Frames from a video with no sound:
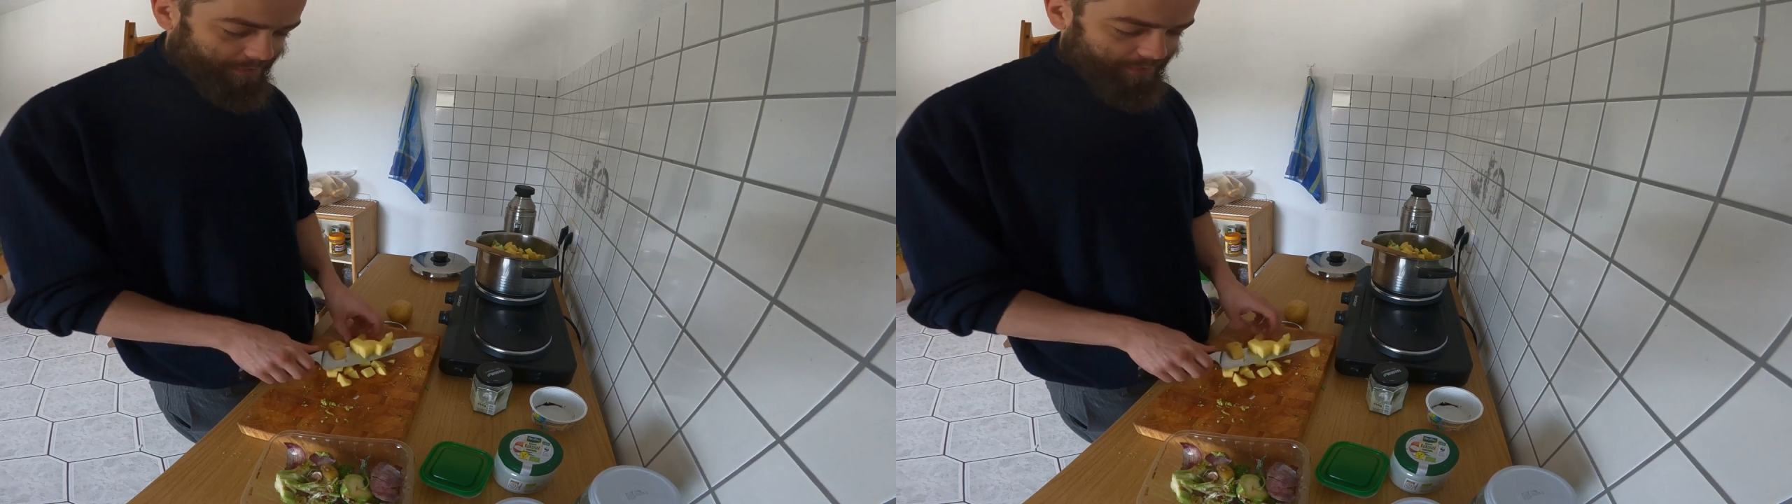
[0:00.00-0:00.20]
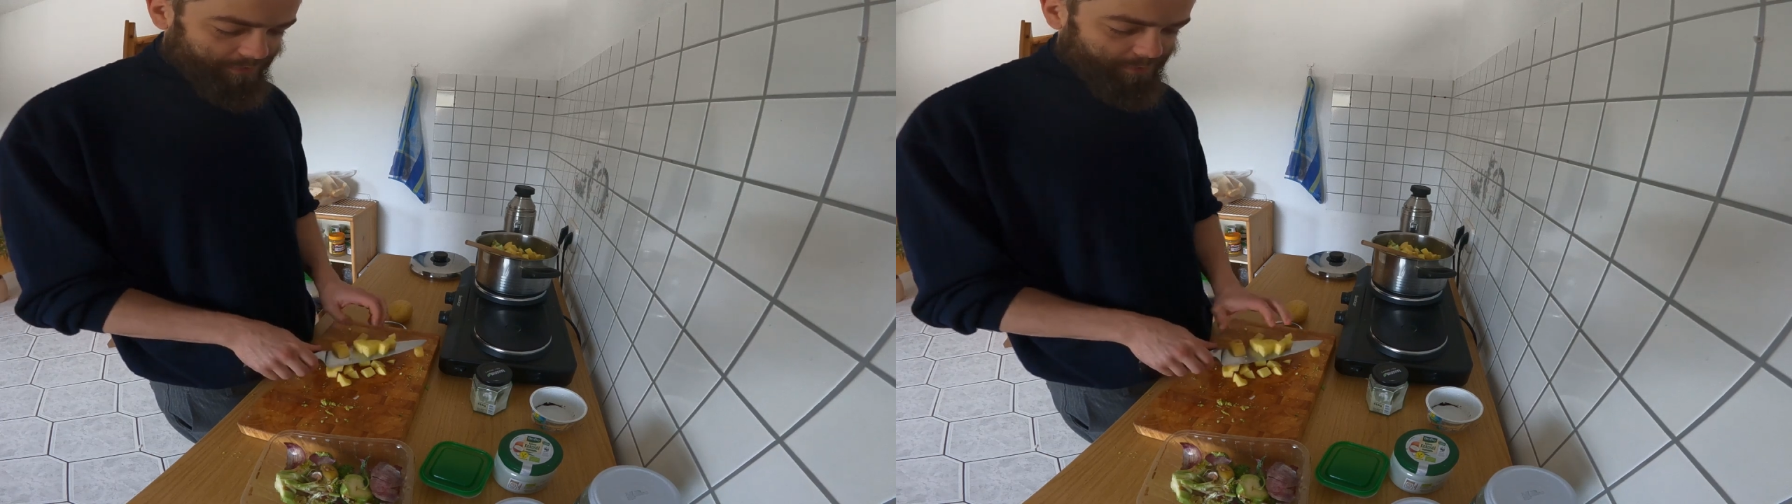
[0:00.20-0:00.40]

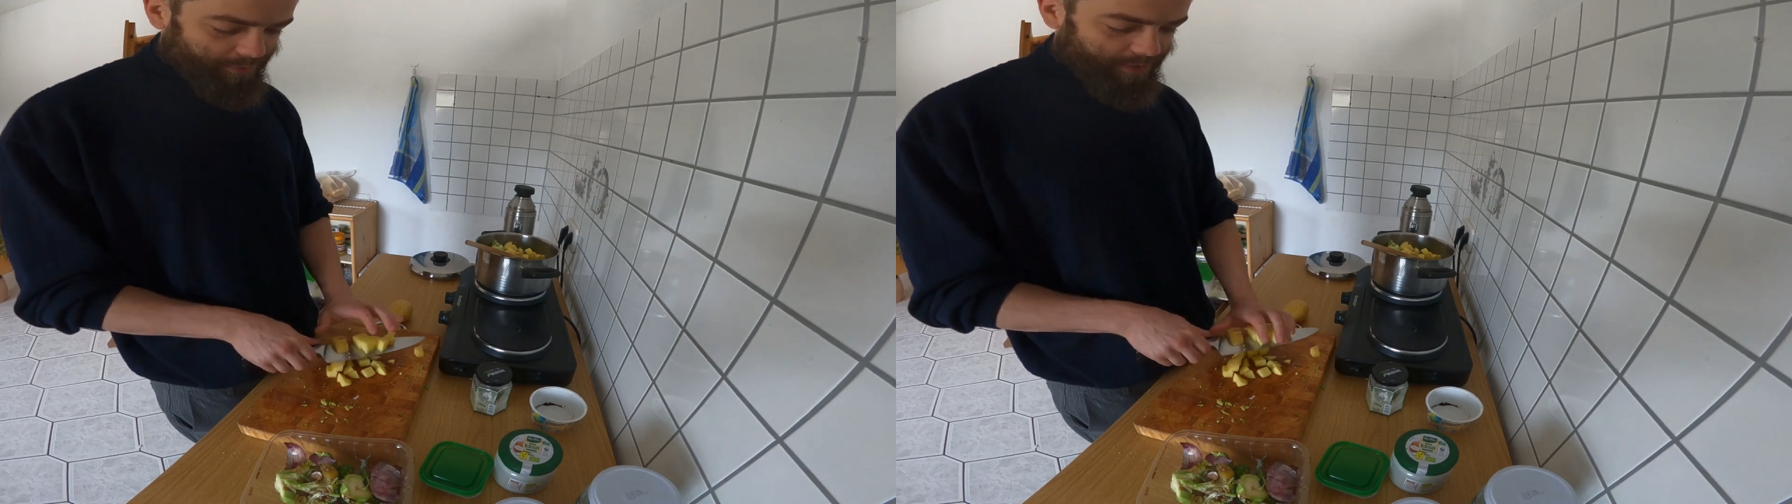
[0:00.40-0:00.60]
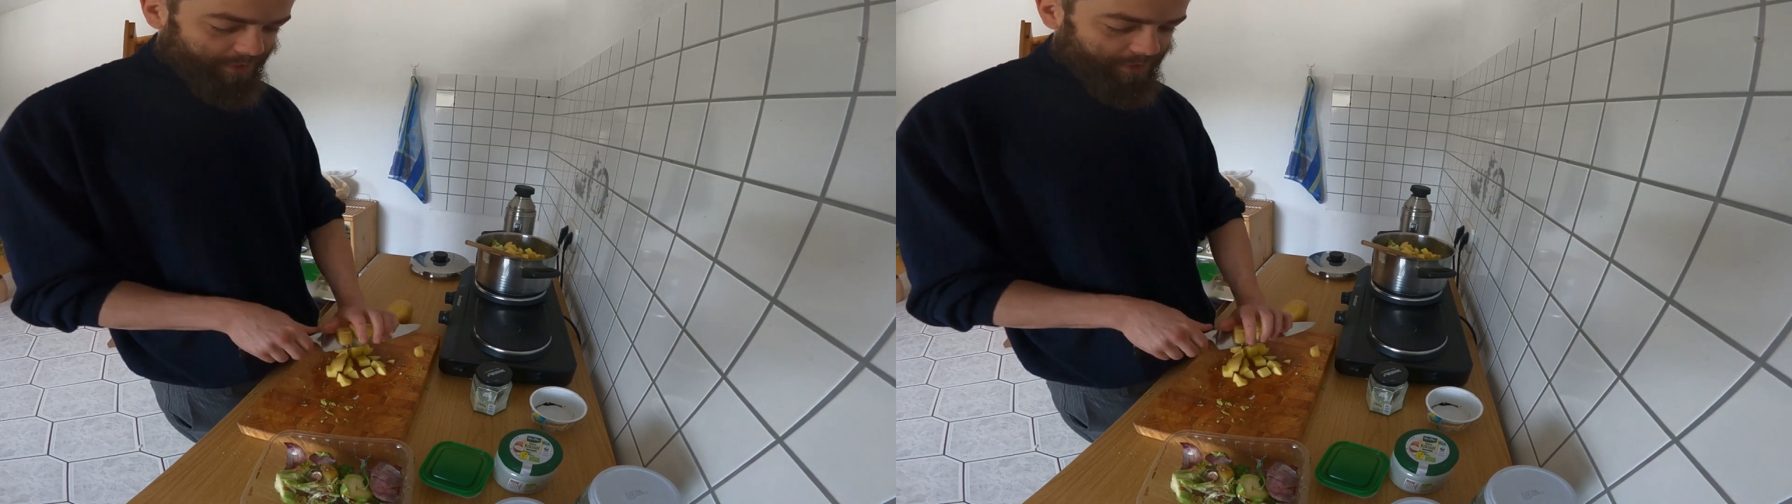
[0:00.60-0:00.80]
And it's
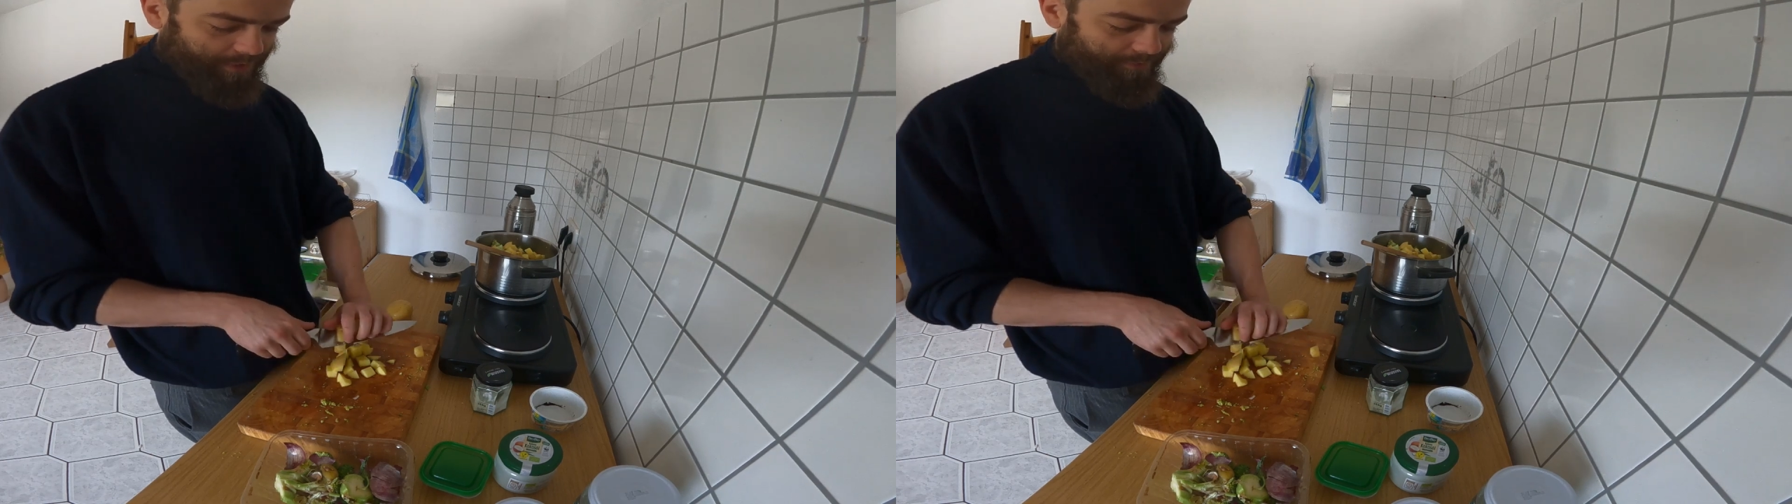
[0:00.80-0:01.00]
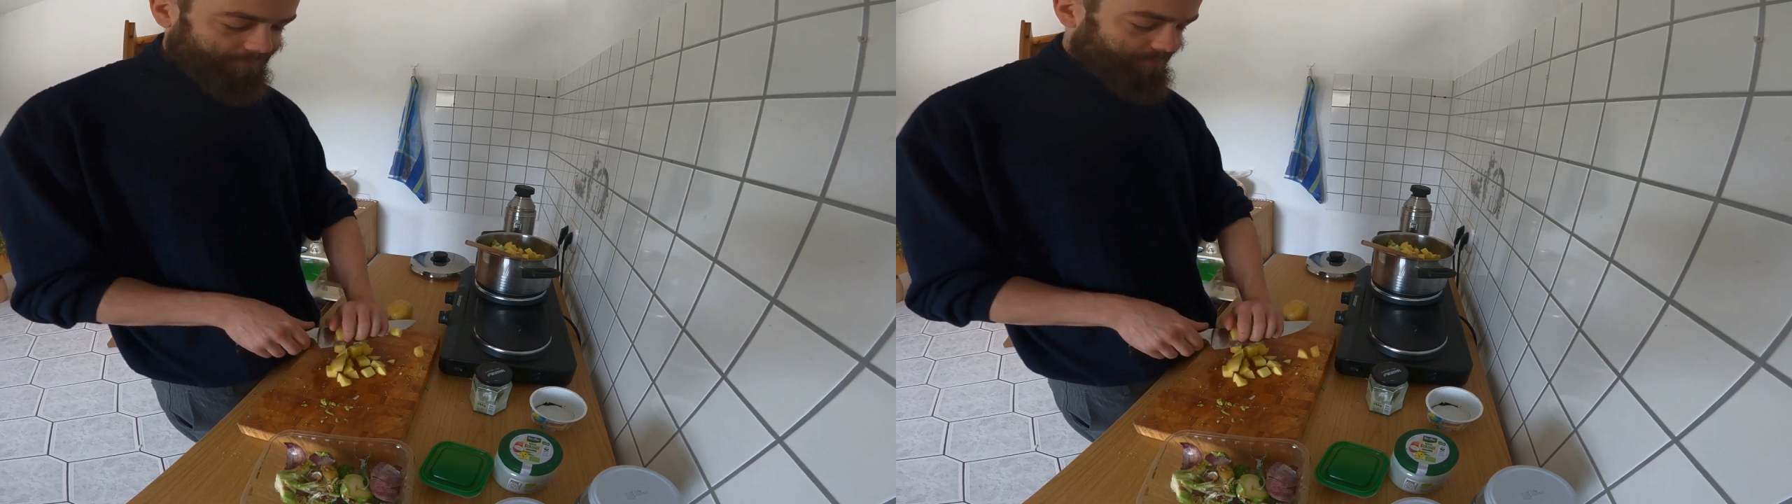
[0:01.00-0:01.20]

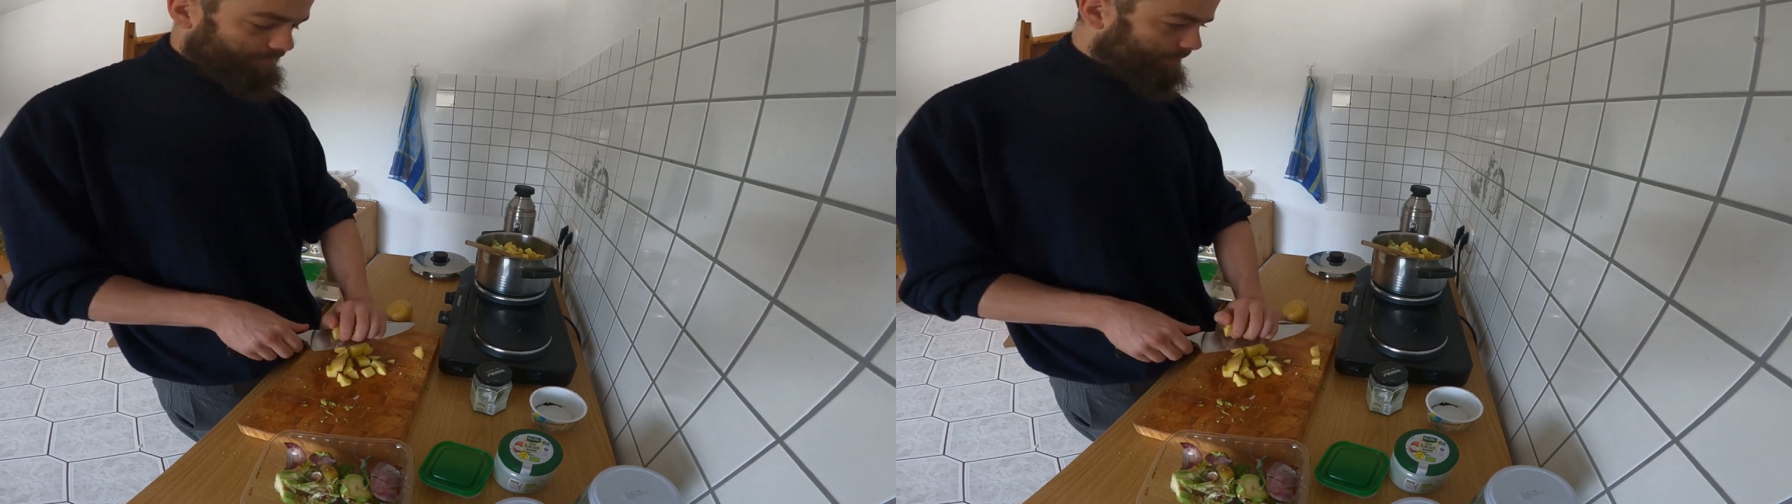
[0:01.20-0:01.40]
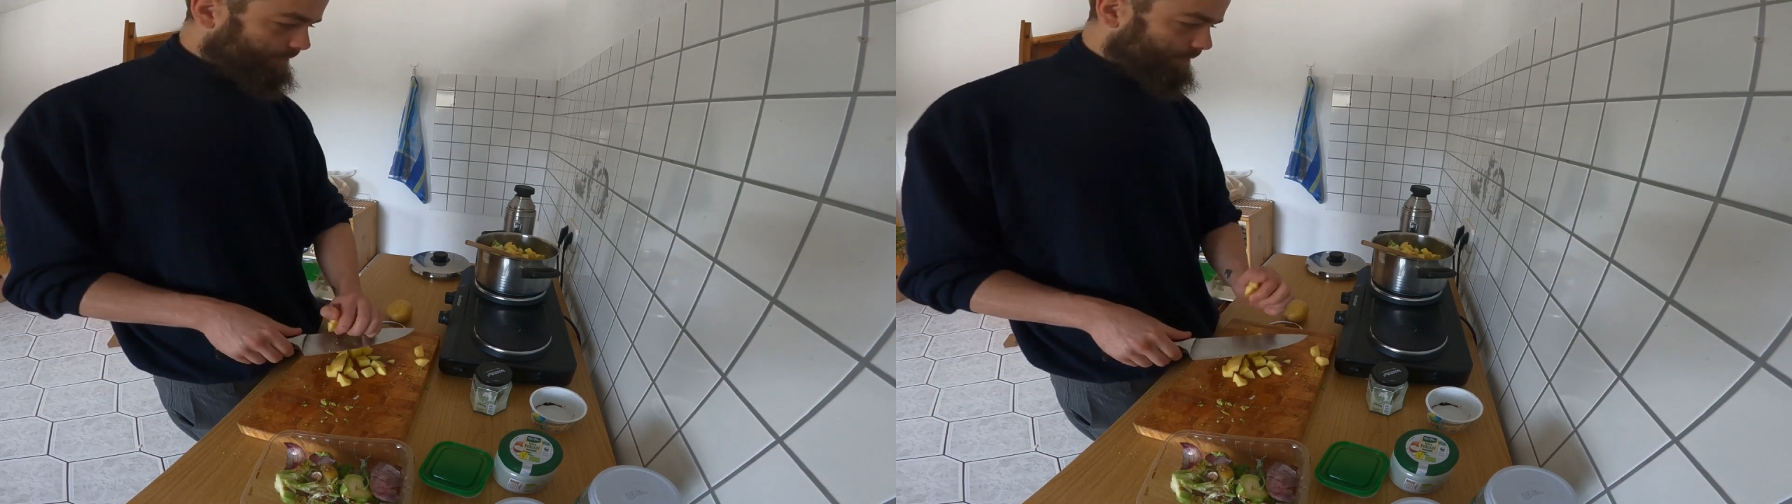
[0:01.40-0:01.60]
okay.
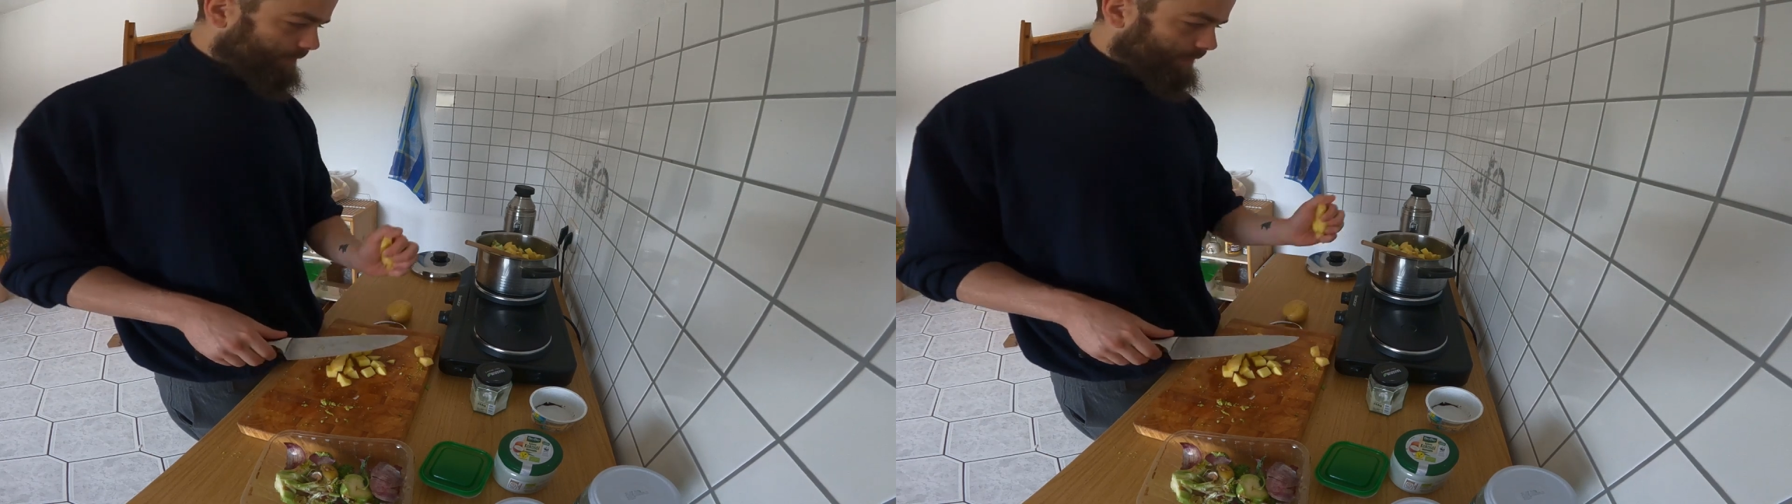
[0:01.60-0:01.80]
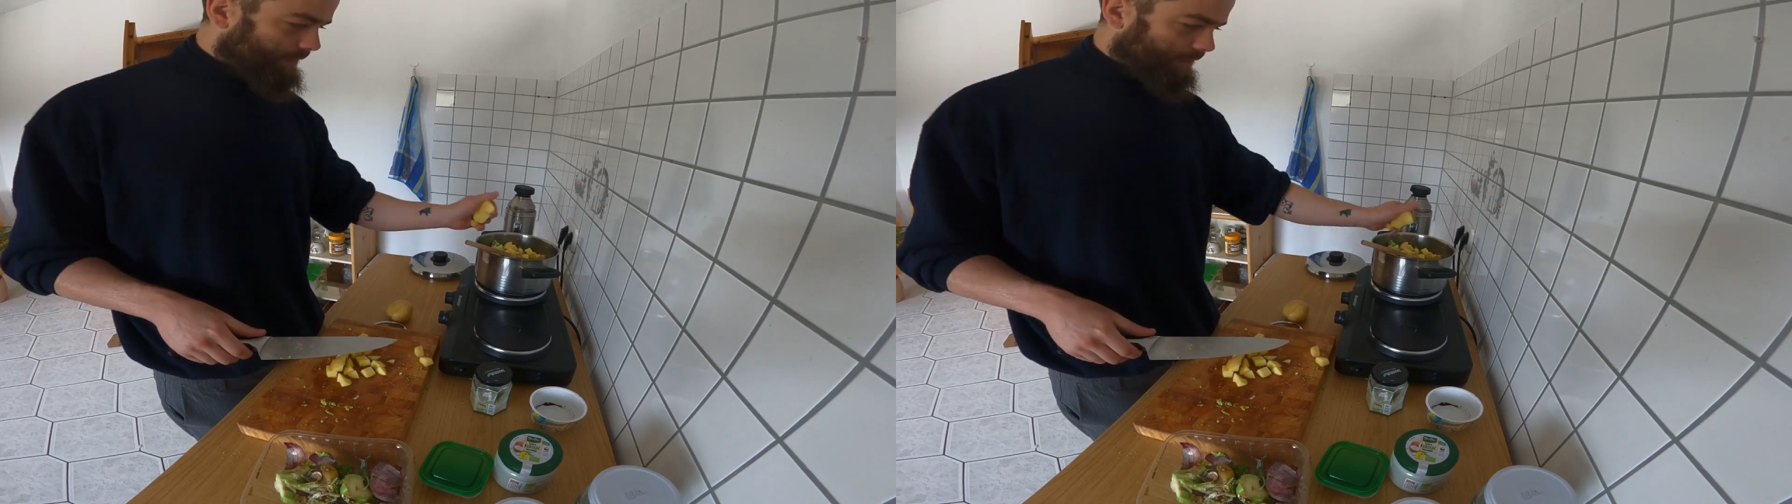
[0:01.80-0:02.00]

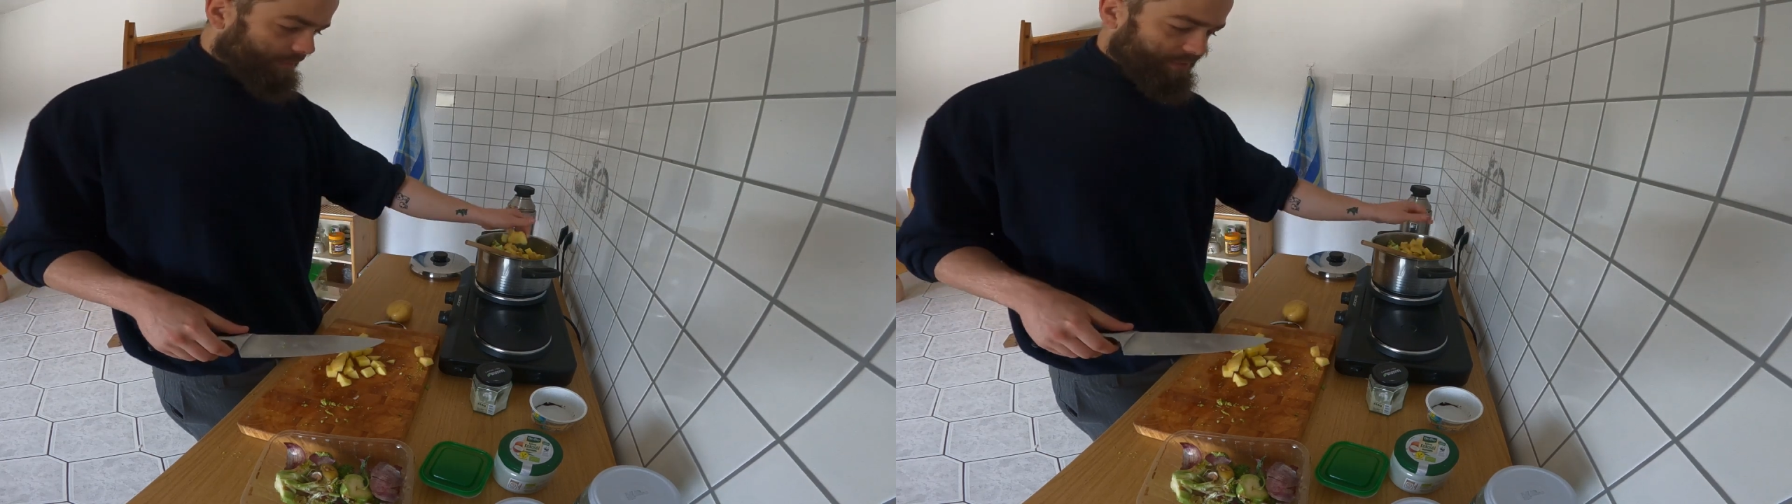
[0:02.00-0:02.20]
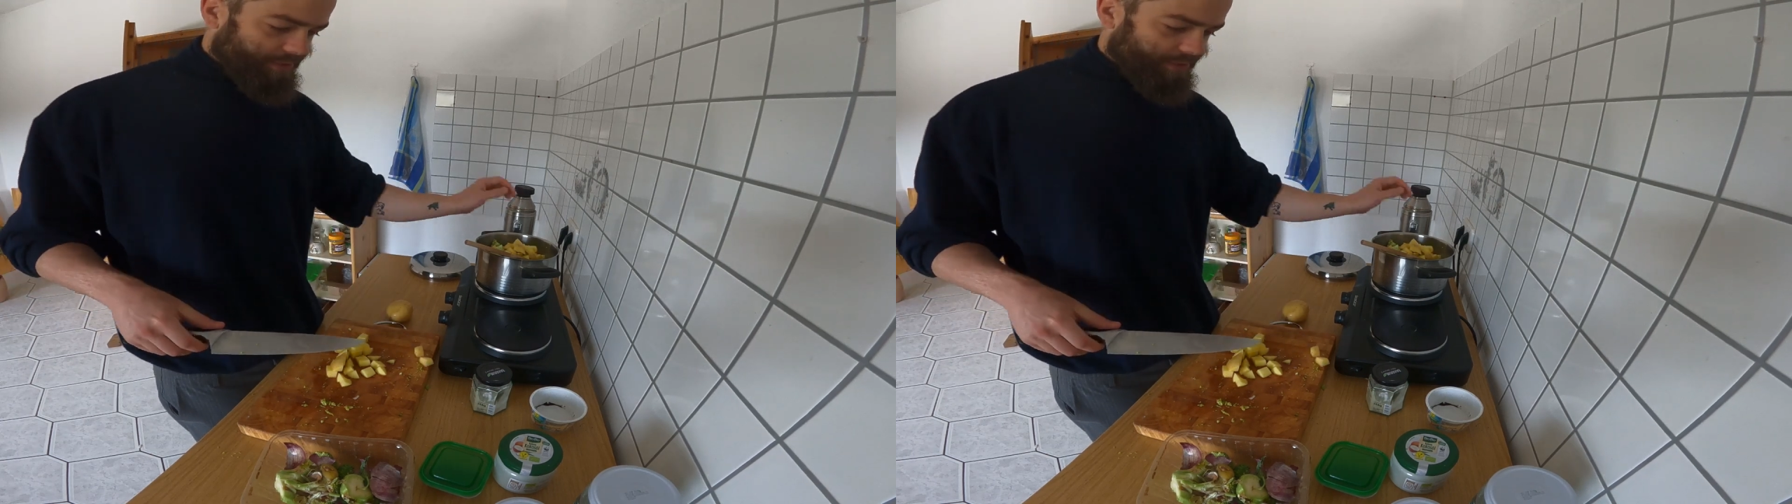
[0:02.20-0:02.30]
And I